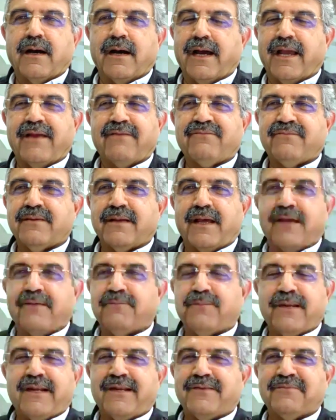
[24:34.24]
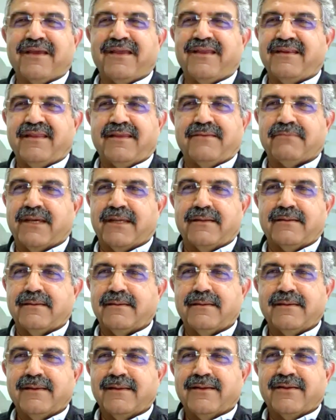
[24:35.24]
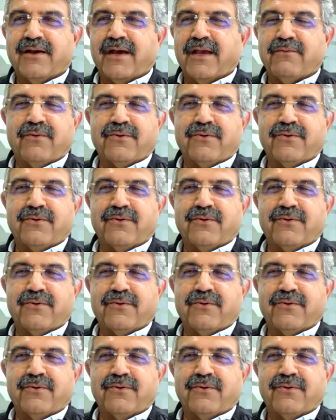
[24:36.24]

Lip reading: I played my inning, man. I